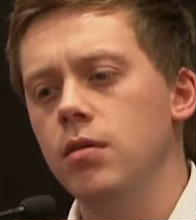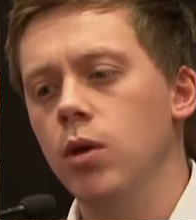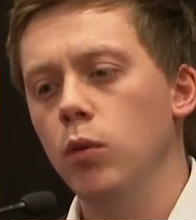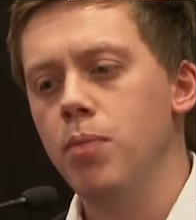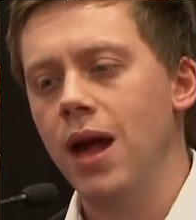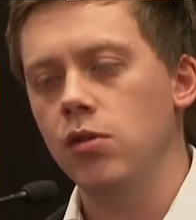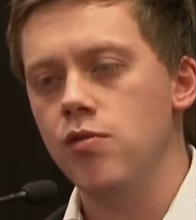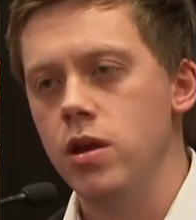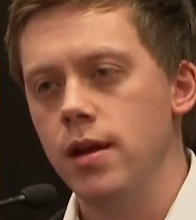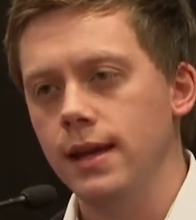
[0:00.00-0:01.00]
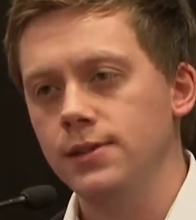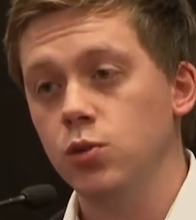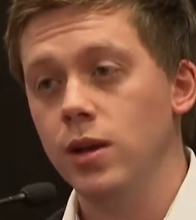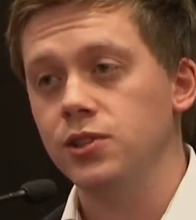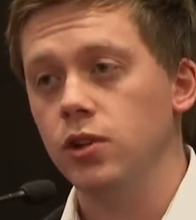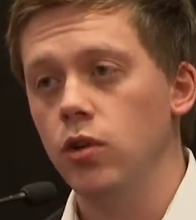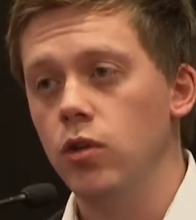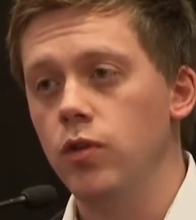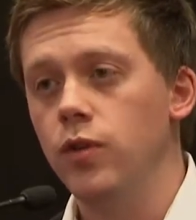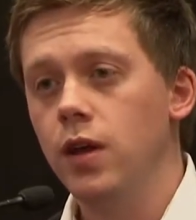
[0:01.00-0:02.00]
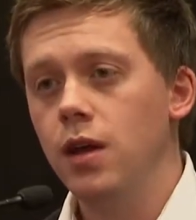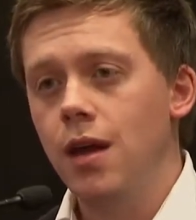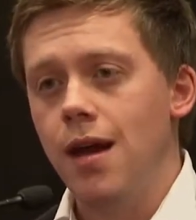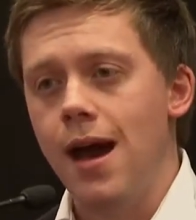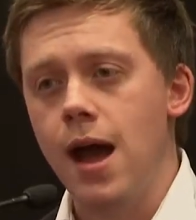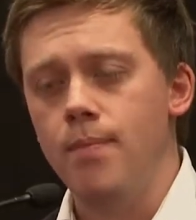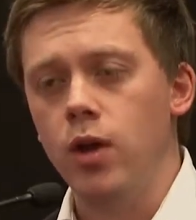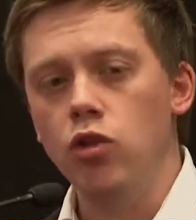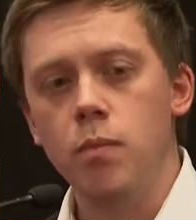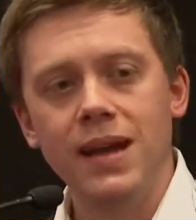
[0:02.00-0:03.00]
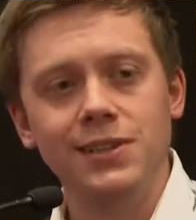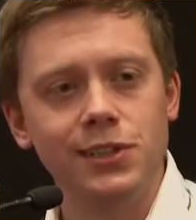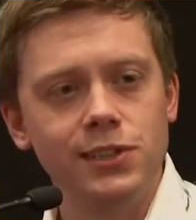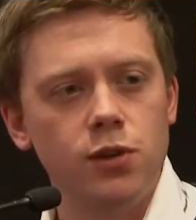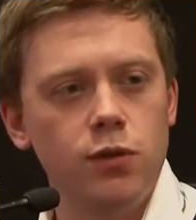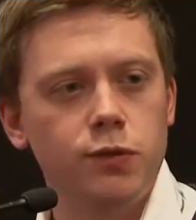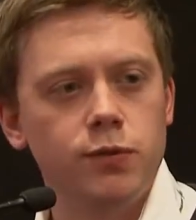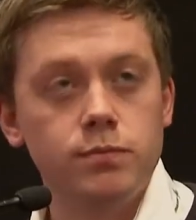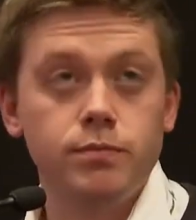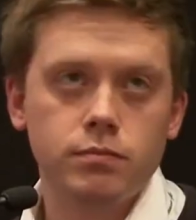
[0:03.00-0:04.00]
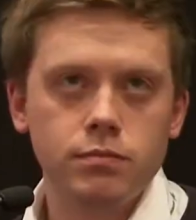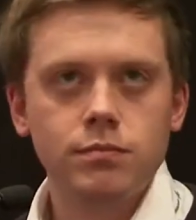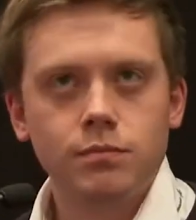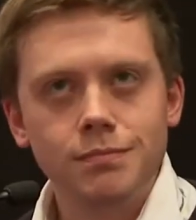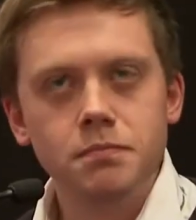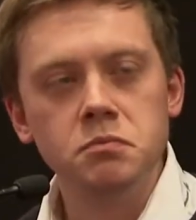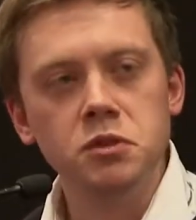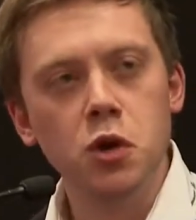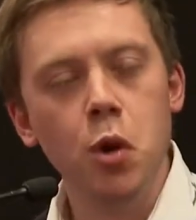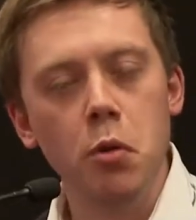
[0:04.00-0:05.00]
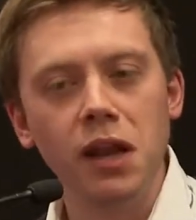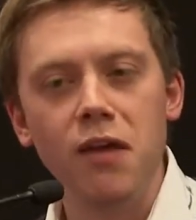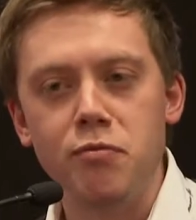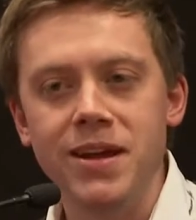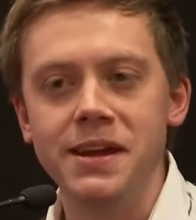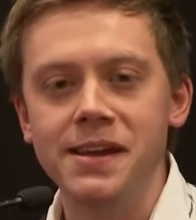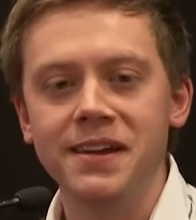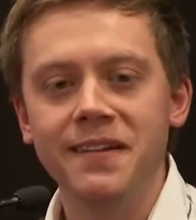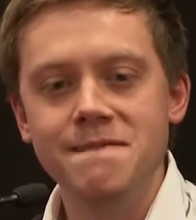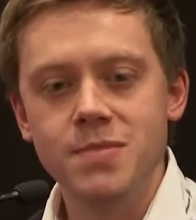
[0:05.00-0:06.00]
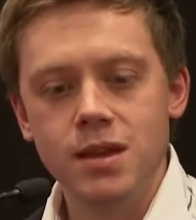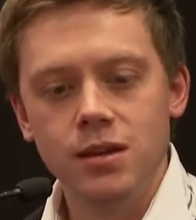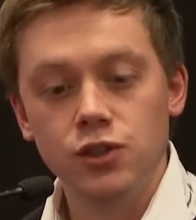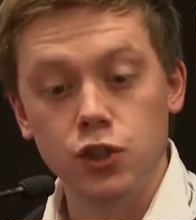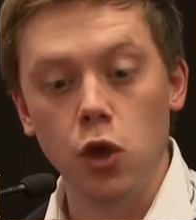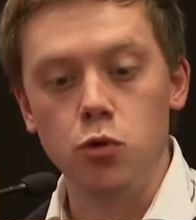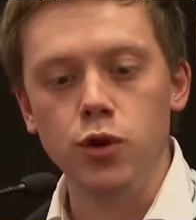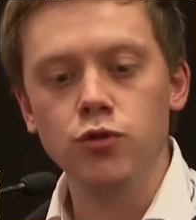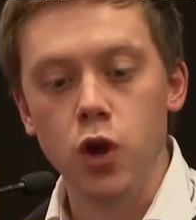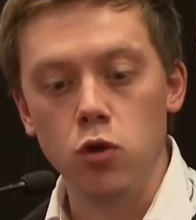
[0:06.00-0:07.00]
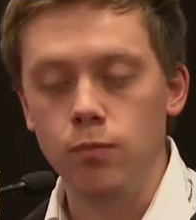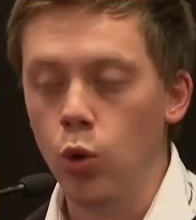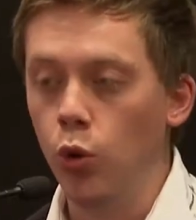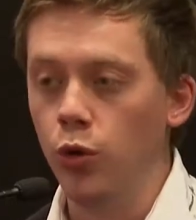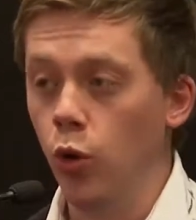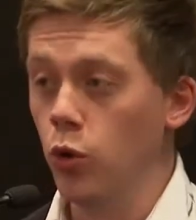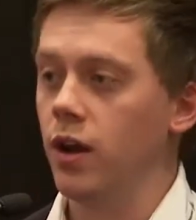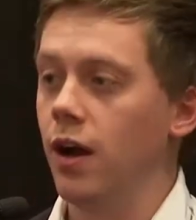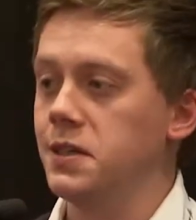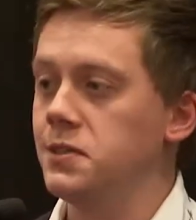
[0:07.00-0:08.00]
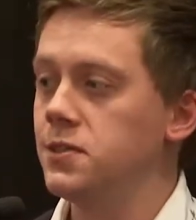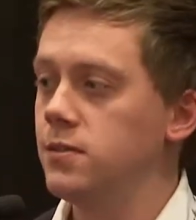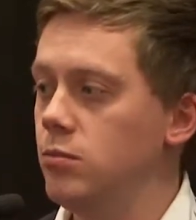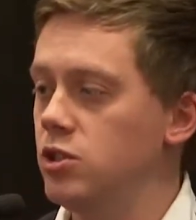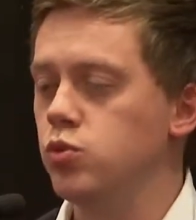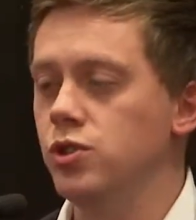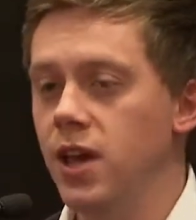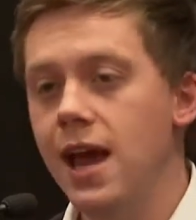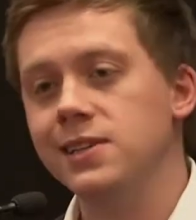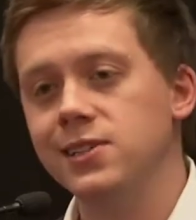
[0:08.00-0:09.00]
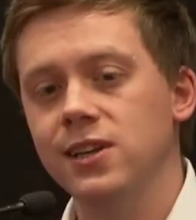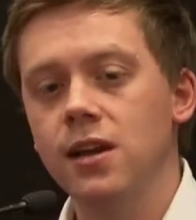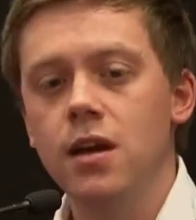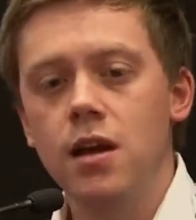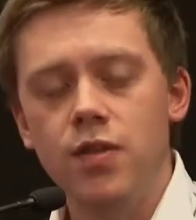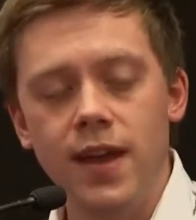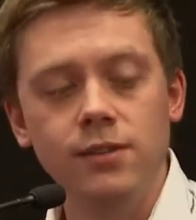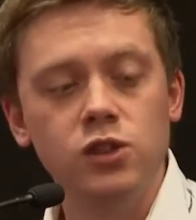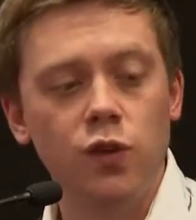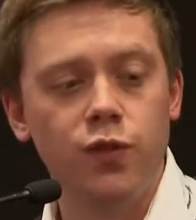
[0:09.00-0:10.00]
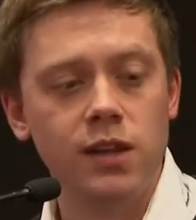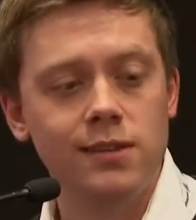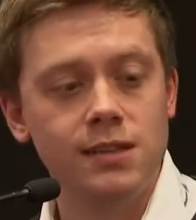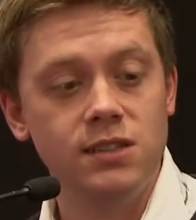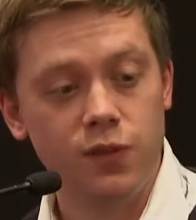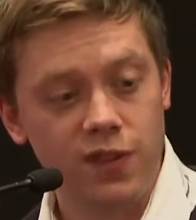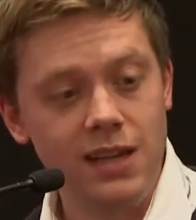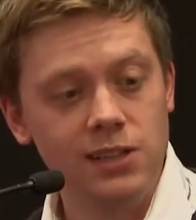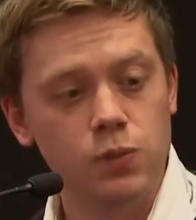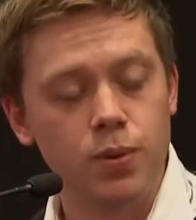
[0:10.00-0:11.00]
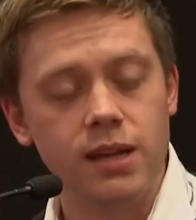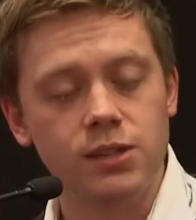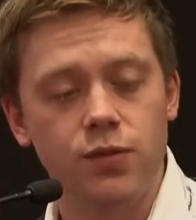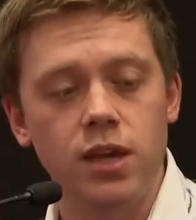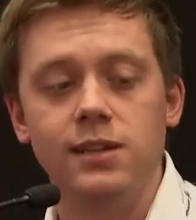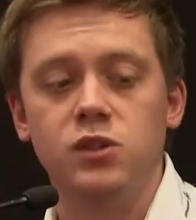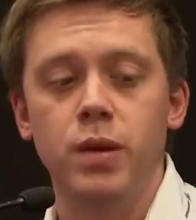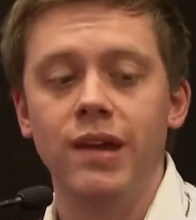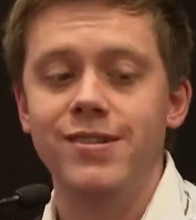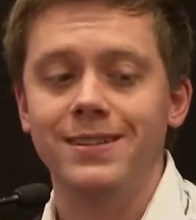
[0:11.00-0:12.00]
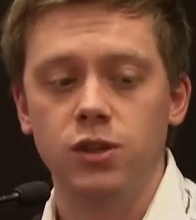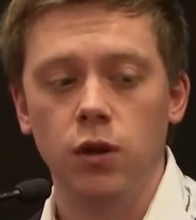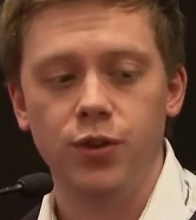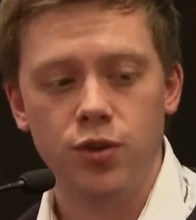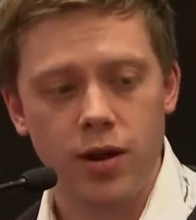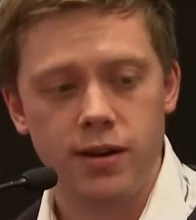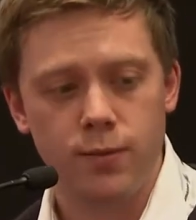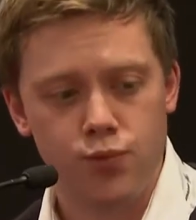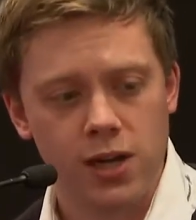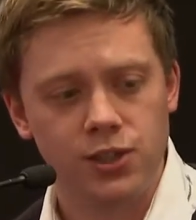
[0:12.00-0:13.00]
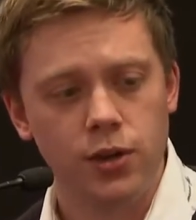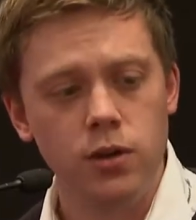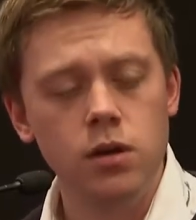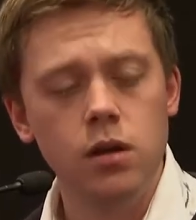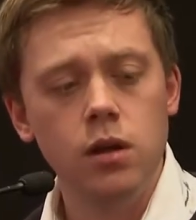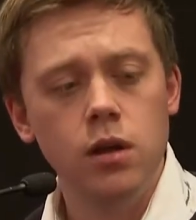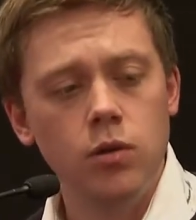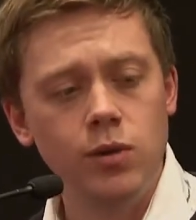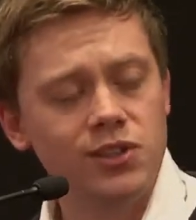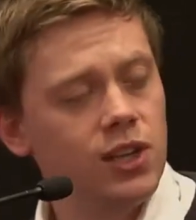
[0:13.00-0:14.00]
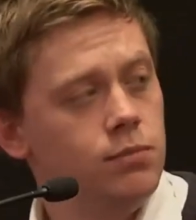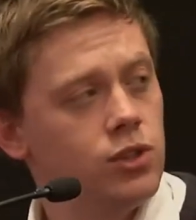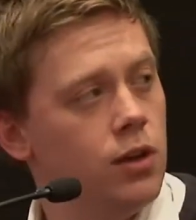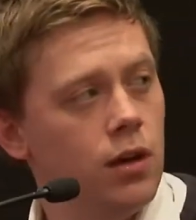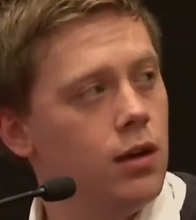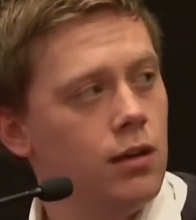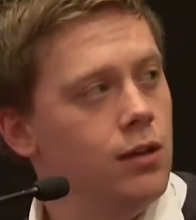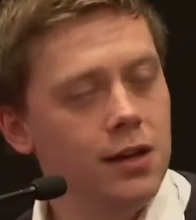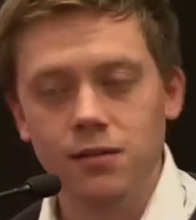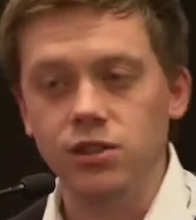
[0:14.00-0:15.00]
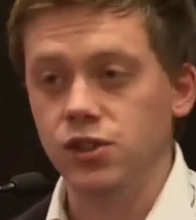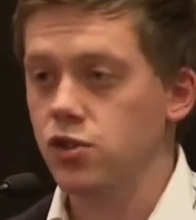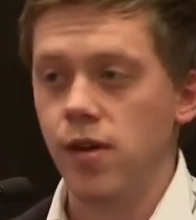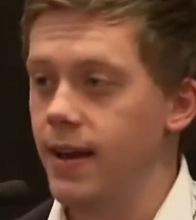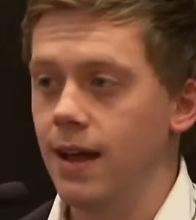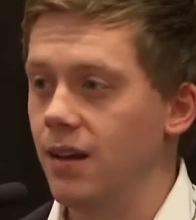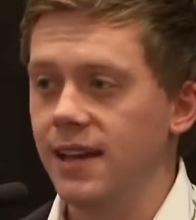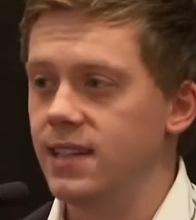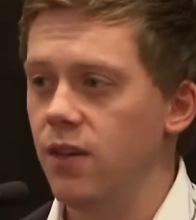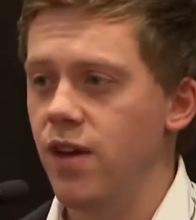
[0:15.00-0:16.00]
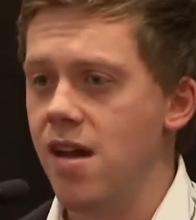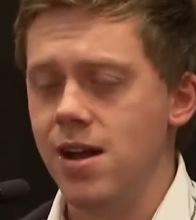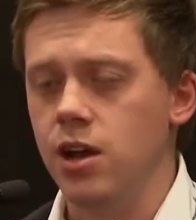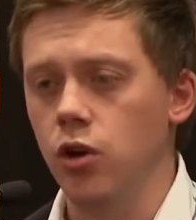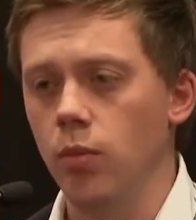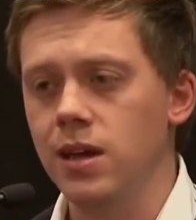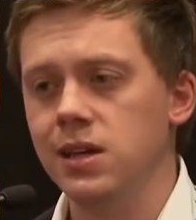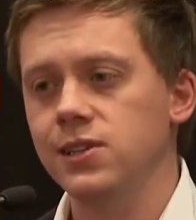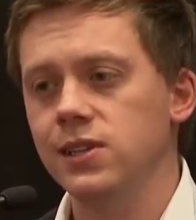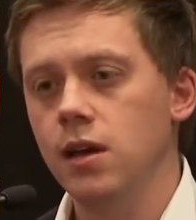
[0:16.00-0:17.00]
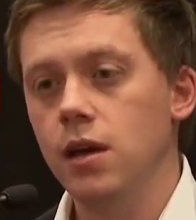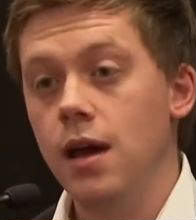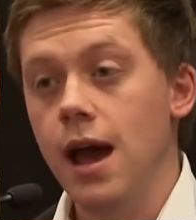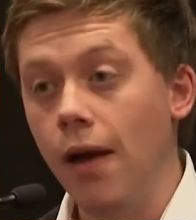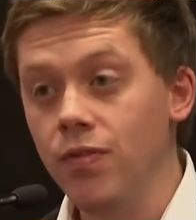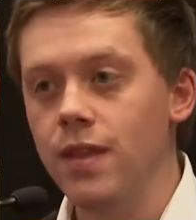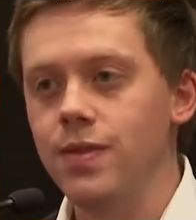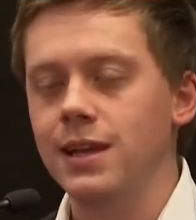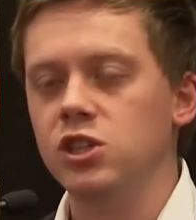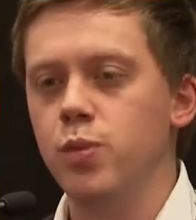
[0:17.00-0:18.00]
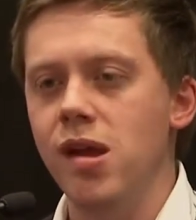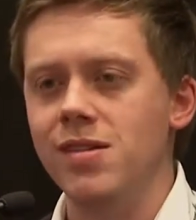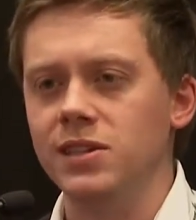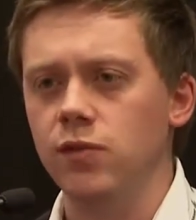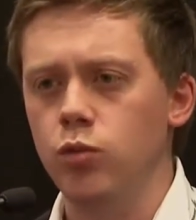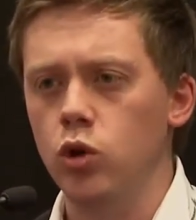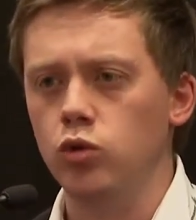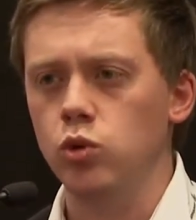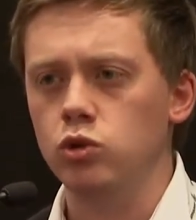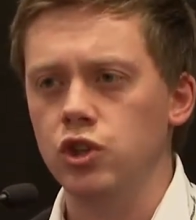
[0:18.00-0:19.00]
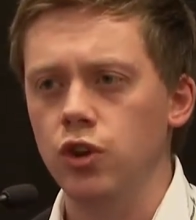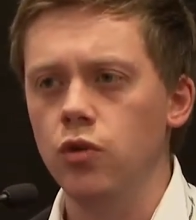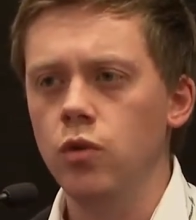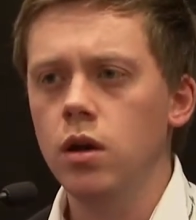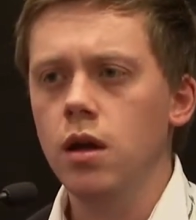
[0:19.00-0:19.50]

Mont Pelerin in, in Switzerland um, on the basis of, to quote a left wing slogan, don't mourn, organise, which was yes, they had suffered defeats because of the experience of the Great Depression, which seemed to discredit laissez faire economics, and then the experience of World War II